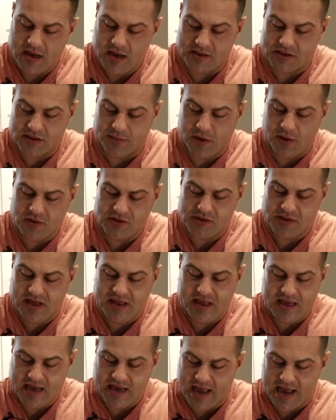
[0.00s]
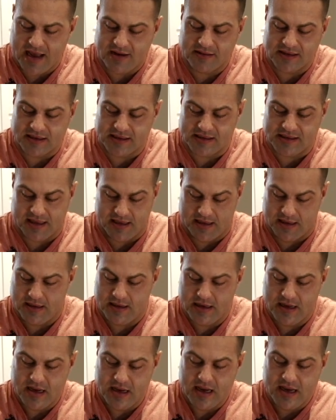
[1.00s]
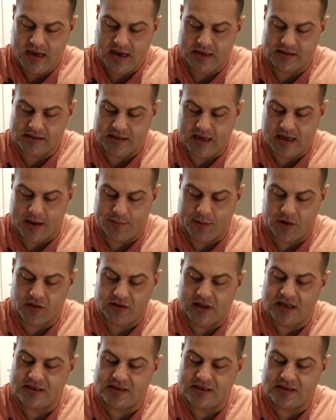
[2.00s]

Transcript: And supposedly the allicin is a chemical